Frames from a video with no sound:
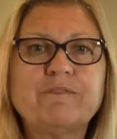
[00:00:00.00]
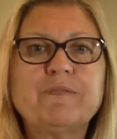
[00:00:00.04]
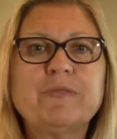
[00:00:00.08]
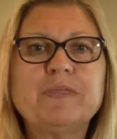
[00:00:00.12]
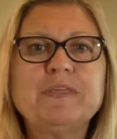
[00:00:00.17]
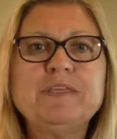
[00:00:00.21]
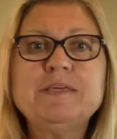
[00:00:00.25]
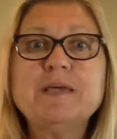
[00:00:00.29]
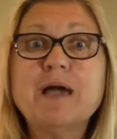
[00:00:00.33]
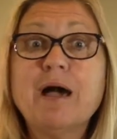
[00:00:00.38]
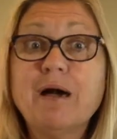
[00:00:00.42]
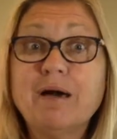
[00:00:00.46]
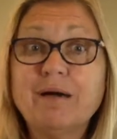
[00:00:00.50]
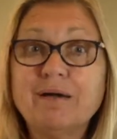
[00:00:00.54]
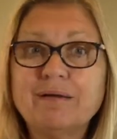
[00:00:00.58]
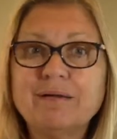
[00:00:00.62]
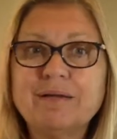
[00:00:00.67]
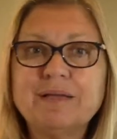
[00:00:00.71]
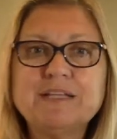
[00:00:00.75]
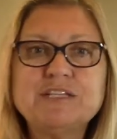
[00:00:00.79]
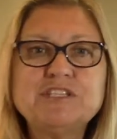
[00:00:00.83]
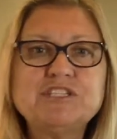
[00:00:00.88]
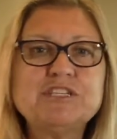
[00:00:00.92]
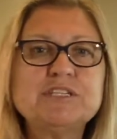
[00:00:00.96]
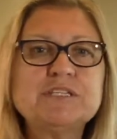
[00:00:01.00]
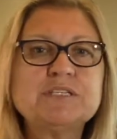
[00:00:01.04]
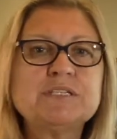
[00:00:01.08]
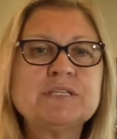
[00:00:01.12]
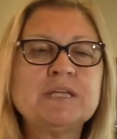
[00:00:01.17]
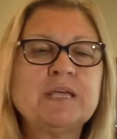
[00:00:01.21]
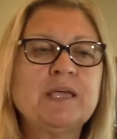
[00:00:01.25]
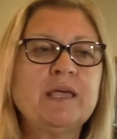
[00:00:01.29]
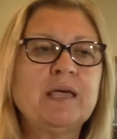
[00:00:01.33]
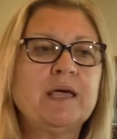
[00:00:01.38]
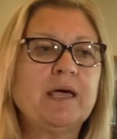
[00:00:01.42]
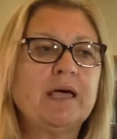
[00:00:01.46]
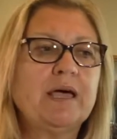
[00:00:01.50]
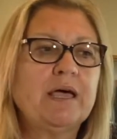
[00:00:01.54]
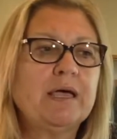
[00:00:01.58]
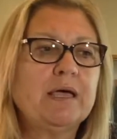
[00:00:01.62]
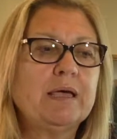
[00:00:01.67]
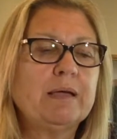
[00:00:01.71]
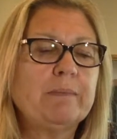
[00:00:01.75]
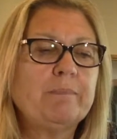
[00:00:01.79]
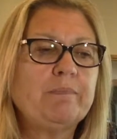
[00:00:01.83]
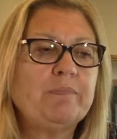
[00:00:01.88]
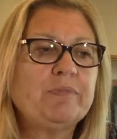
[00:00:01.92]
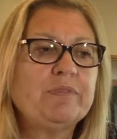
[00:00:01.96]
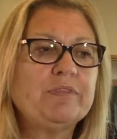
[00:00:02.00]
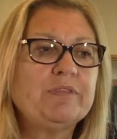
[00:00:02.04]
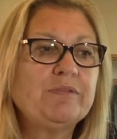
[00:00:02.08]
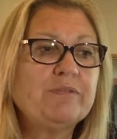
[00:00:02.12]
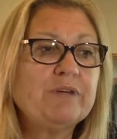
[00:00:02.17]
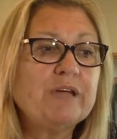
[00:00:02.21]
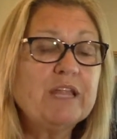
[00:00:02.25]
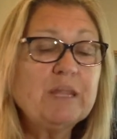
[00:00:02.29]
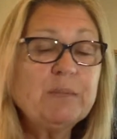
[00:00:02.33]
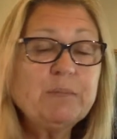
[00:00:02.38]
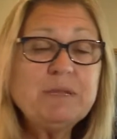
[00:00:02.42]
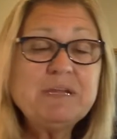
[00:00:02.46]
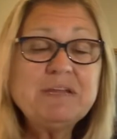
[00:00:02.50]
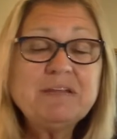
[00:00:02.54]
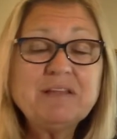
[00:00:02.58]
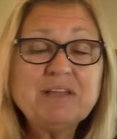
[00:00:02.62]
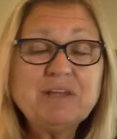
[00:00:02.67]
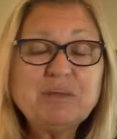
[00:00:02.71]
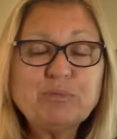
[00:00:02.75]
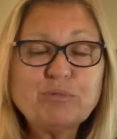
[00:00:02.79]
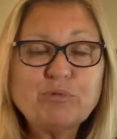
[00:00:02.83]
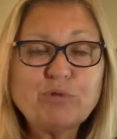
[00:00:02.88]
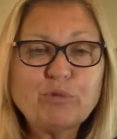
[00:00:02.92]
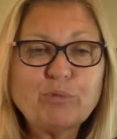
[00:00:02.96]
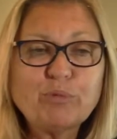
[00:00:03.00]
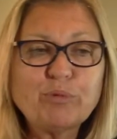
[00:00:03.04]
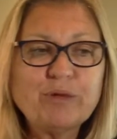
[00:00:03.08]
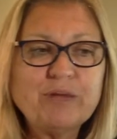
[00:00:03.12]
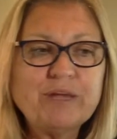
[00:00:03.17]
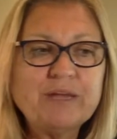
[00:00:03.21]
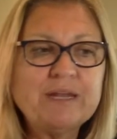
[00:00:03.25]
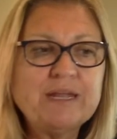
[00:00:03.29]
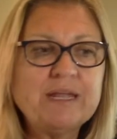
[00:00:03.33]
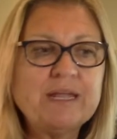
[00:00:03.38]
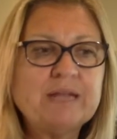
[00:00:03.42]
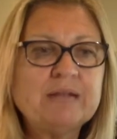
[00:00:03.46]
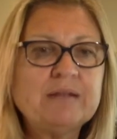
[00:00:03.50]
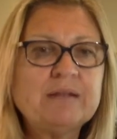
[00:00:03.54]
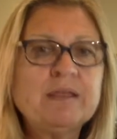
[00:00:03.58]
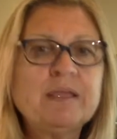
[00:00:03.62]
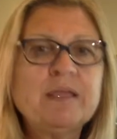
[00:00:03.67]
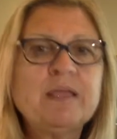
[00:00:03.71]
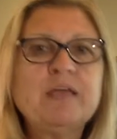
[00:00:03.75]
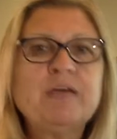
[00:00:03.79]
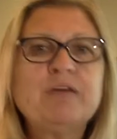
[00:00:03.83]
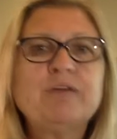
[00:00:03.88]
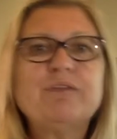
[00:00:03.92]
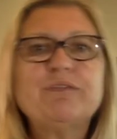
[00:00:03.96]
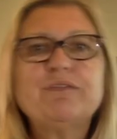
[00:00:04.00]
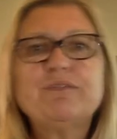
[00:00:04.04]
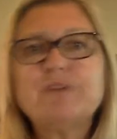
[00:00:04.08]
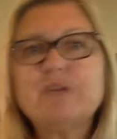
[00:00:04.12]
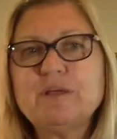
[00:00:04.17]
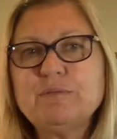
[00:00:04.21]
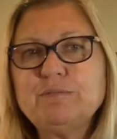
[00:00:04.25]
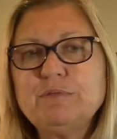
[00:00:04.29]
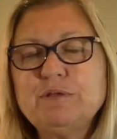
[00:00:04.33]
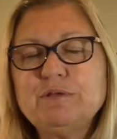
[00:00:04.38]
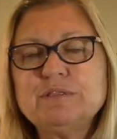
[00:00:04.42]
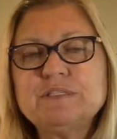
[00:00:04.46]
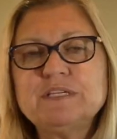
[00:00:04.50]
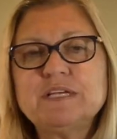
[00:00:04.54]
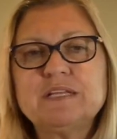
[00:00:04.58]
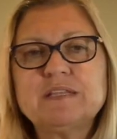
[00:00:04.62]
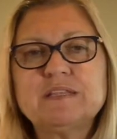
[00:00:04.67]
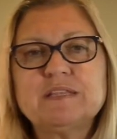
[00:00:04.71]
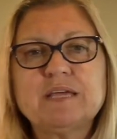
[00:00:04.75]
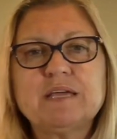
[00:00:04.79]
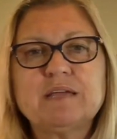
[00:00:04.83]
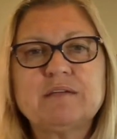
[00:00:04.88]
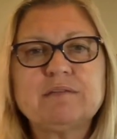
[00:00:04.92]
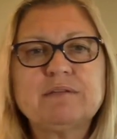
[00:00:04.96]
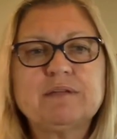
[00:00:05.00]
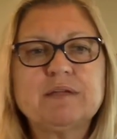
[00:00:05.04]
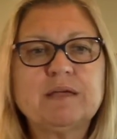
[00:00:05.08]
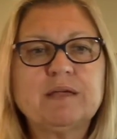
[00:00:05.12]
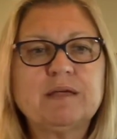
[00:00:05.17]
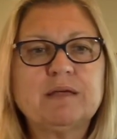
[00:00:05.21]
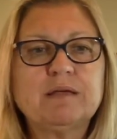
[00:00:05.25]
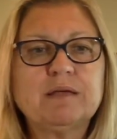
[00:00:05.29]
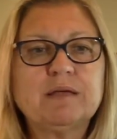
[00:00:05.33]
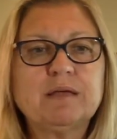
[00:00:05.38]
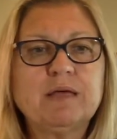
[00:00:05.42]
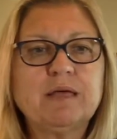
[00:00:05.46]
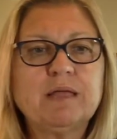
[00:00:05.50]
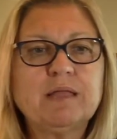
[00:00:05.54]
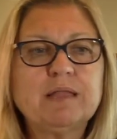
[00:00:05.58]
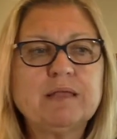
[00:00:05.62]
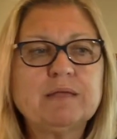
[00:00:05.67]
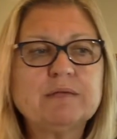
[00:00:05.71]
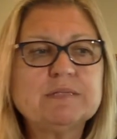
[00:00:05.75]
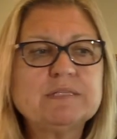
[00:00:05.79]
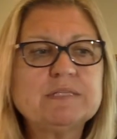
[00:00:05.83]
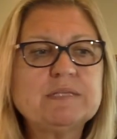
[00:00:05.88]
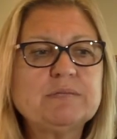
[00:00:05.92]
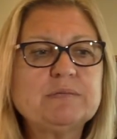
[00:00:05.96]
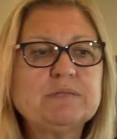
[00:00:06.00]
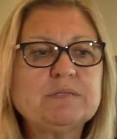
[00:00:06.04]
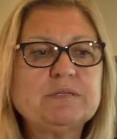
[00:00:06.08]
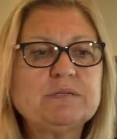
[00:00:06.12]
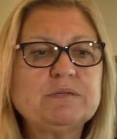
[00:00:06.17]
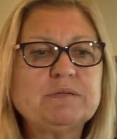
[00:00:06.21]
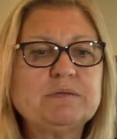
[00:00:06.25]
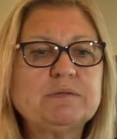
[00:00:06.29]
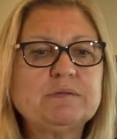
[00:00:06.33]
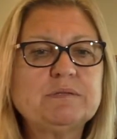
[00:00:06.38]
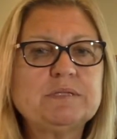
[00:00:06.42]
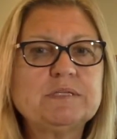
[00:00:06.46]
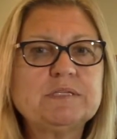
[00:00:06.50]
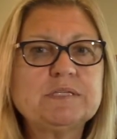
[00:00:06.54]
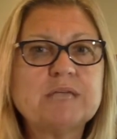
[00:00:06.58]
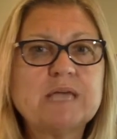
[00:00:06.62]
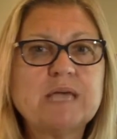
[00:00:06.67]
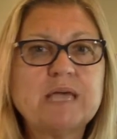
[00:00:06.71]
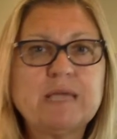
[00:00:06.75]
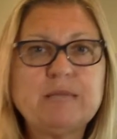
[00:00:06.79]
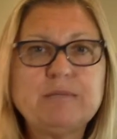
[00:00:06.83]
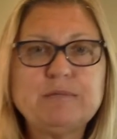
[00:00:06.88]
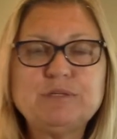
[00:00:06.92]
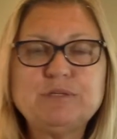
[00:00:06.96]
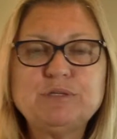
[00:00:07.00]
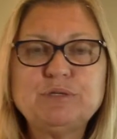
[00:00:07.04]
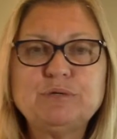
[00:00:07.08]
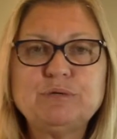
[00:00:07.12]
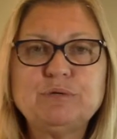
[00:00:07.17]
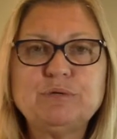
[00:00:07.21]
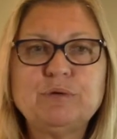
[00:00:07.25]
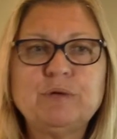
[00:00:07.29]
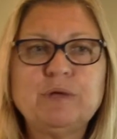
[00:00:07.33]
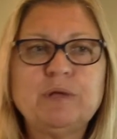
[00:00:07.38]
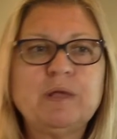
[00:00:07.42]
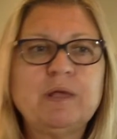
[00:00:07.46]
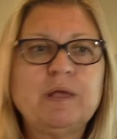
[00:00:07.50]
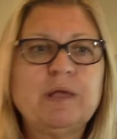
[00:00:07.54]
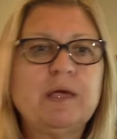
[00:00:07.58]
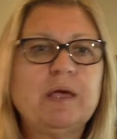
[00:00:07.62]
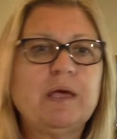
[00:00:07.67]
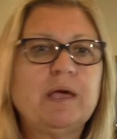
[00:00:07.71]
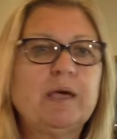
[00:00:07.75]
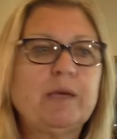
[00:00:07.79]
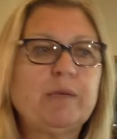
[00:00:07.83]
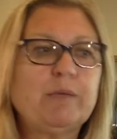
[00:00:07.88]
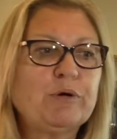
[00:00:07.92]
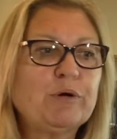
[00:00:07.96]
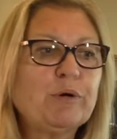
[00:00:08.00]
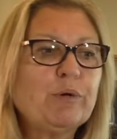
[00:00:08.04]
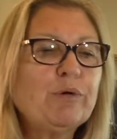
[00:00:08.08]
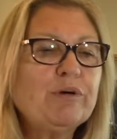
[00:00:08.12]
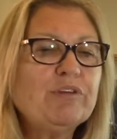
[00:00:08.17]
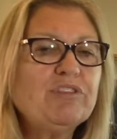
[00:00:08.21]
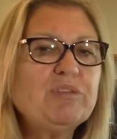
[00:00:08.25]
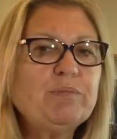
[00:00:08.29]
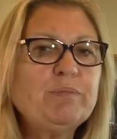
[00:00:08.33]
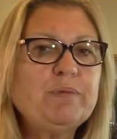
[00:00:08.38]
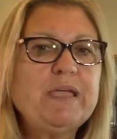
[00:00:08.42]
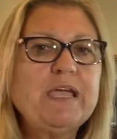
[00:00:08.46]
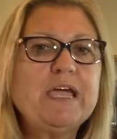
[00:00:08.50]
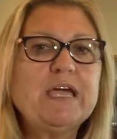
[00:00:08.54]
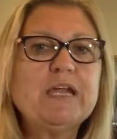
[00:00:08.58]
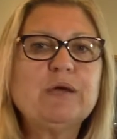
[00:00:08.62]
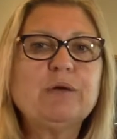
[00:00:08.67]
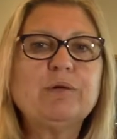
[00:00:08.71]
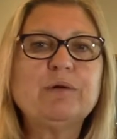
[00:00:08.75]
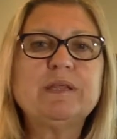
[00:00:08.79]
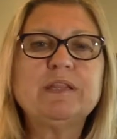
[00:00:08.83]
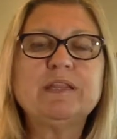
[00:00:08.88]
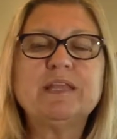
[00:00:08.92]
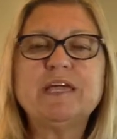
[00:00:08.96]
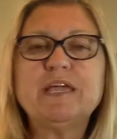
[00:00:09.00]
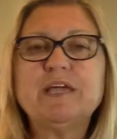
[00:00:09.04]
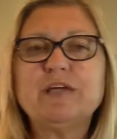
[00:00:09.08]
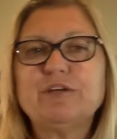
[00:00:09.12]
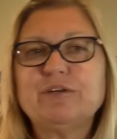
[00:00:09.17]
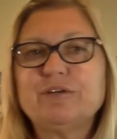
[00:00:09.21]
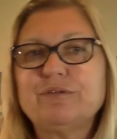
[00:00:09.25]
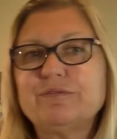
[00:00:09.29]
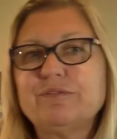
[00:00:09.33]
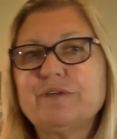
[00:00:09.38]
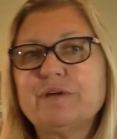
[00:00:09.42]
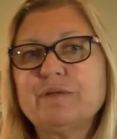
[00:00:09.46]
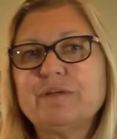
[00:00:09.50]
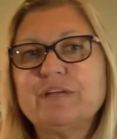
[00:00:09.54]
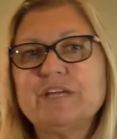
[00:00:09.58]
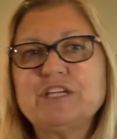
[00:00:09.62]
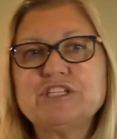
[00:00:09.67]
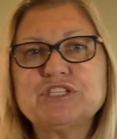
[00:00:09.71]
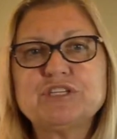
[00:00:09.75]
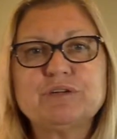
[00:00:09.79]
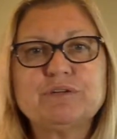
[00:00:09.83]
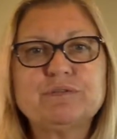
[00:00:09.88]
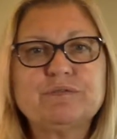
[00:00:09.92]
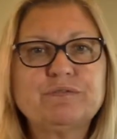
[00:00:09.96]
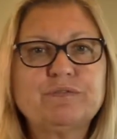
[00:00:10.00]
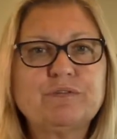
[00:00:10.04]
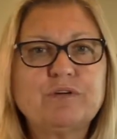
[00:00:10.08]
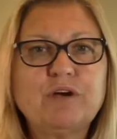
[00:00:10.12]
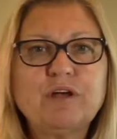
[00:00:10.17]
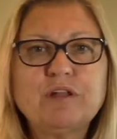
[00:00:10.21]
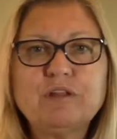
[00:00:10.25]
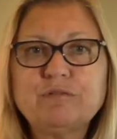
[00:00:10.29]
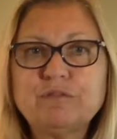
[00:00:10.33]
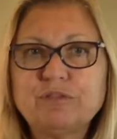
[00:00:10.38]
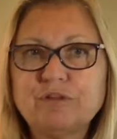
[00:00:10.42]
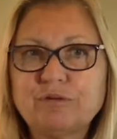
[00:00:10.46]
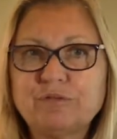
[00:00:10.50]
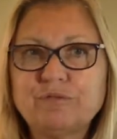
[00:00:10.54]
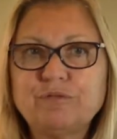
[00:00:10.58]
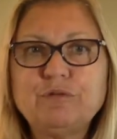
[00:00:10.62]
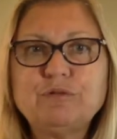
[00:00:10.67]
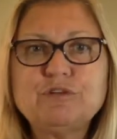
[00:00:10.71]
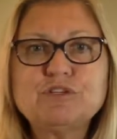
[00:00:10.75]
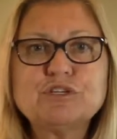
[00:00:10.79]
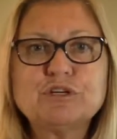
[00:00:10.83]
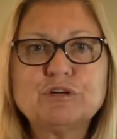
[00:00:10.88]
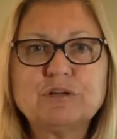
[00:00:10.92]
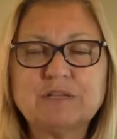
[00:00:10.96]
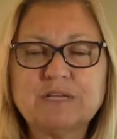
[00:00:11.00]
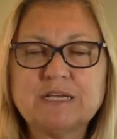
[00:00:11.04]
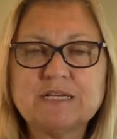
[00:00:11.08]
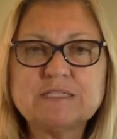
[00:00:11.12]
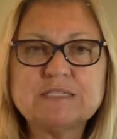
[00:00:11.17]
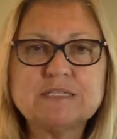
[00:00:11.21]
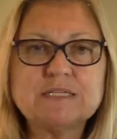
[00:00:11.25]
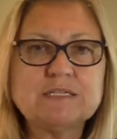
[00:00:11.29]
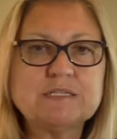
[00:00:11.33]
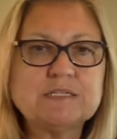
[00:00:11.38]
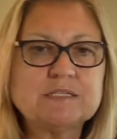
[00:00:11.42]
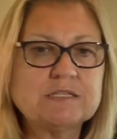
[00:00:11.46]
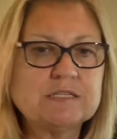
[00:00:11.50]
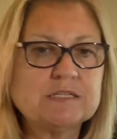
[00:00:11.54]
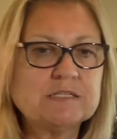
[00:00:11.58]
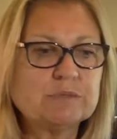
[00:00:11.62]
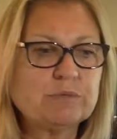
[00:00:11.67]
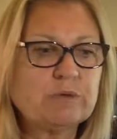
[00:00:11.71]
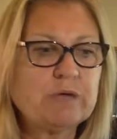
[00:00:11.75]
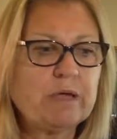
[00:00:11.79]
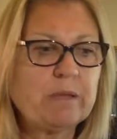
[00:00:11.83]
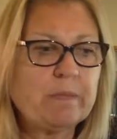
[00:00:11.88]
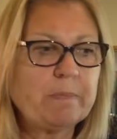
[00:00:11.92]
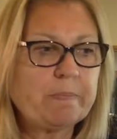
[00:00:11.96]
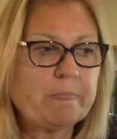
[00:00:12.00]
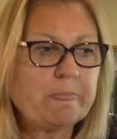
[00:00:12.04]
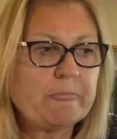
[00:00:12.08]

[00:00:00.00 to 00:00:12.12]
young. It's just developmentally appropriate and fun music that allows them the time to grow at the piano and lay a good foundation for all of their future lessons as well.